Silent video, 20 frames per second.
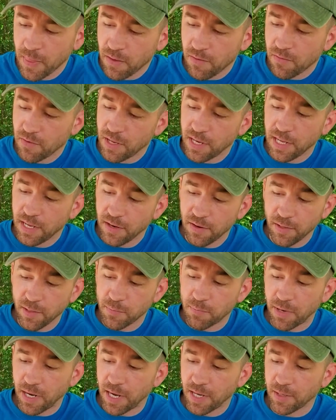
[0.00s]
And here on the
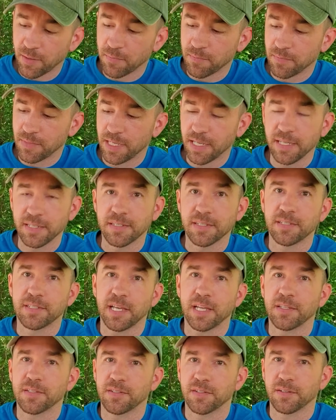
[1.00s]
bottom is a
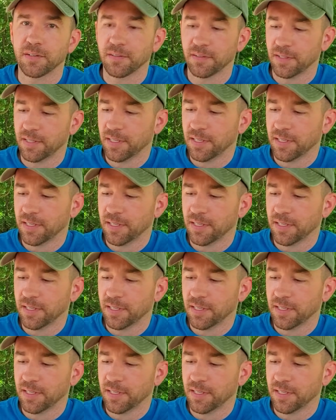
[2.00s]
sensor.